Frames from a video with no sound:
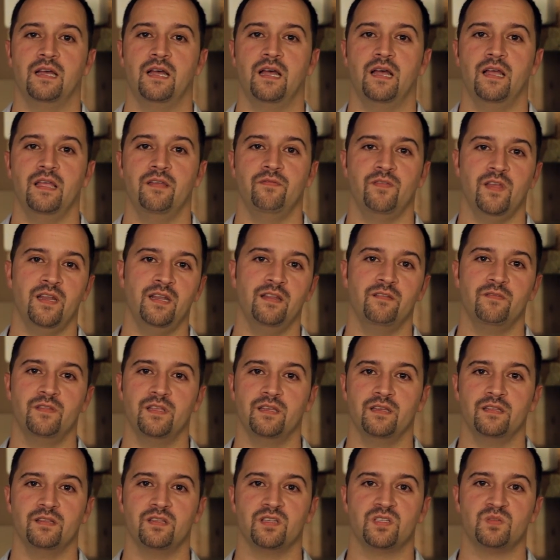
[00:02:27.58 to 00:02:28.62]
If any of
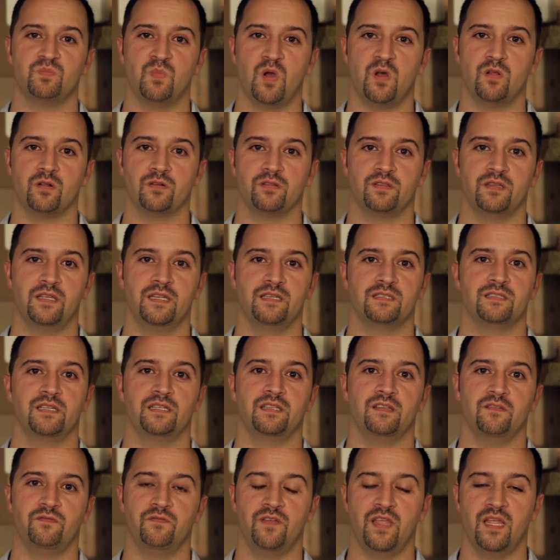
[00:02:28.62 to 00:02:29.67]
the smaller things like
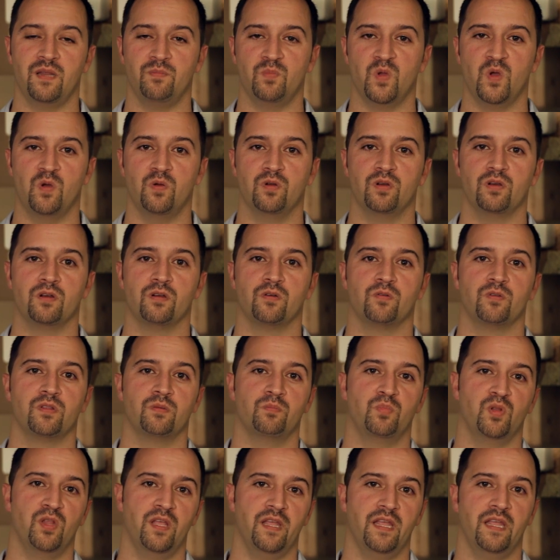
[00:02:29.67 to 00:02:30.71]
the fan motor or the
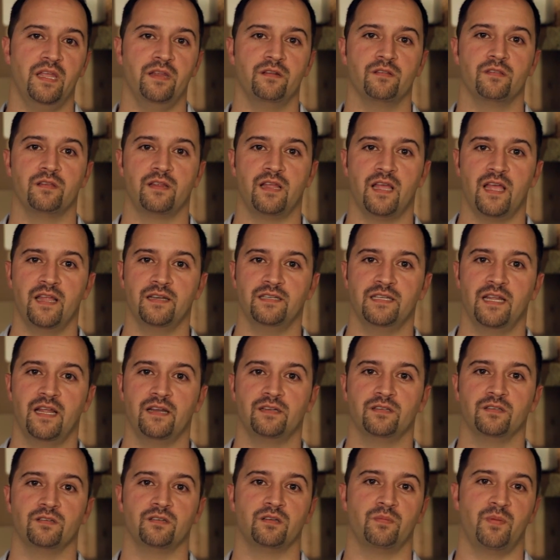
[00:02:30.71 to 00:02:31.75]
blade or the
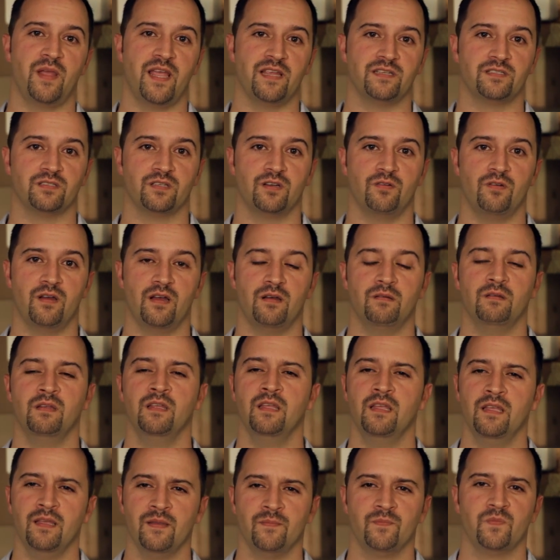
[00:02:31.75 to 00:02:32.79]
contactor or capacitor go out,
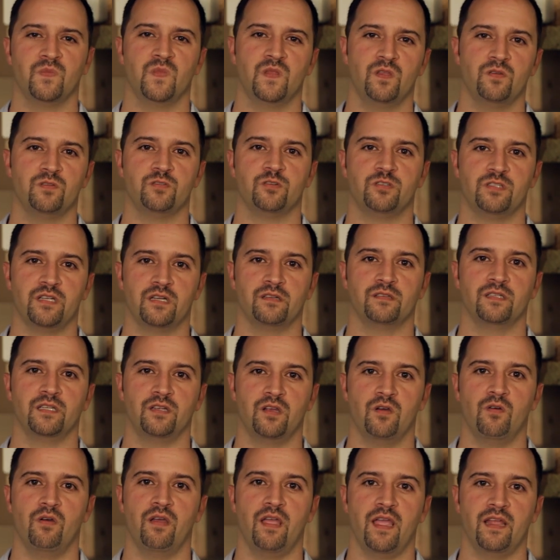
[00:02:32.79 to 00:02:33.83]
those are generally
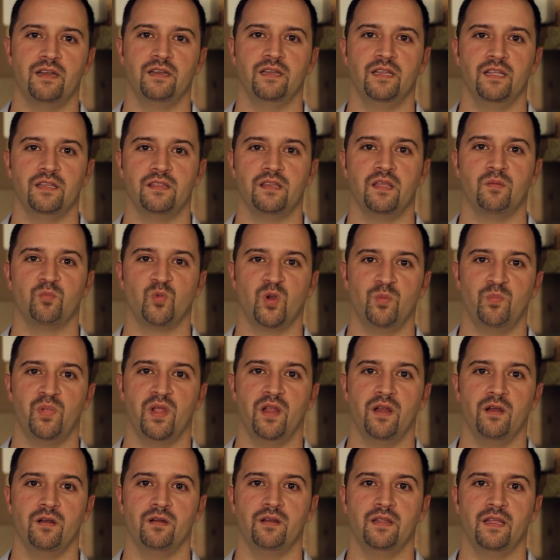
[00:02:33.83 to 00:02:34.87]
go ahead and get them
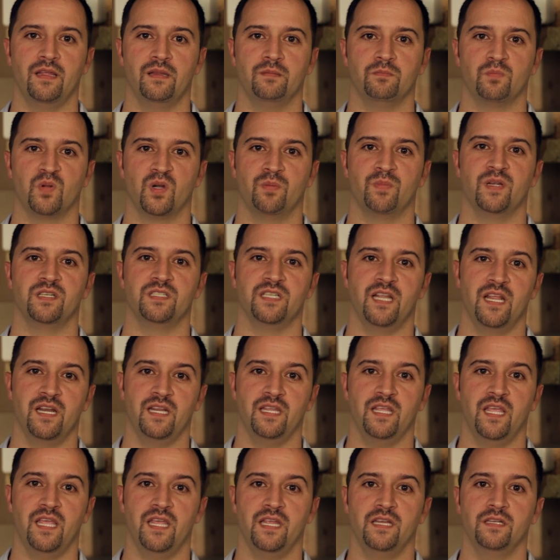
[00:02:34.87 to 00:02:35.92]
repaired at pretty much any
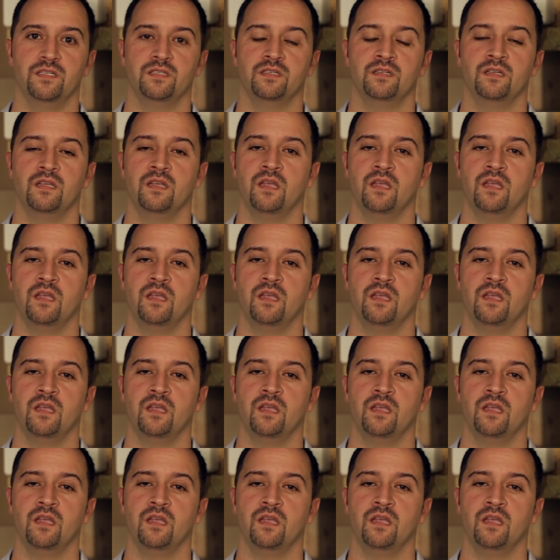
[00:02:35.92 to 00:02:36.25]
age.